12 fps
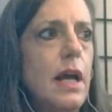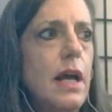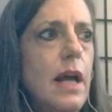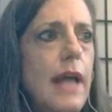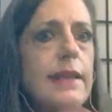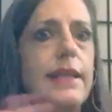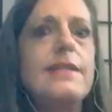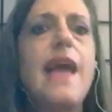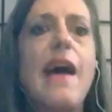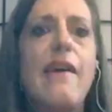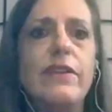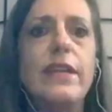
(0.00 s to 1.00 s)
I leaned
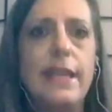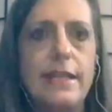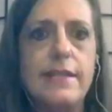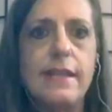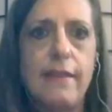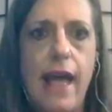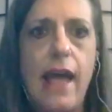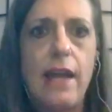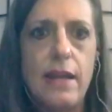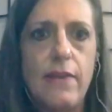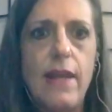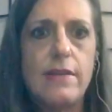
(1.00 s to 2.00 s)
heavily into that,
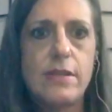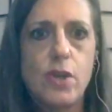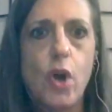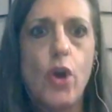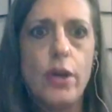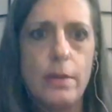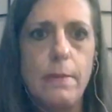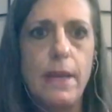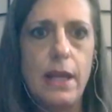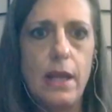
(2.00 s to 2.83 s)
and that started me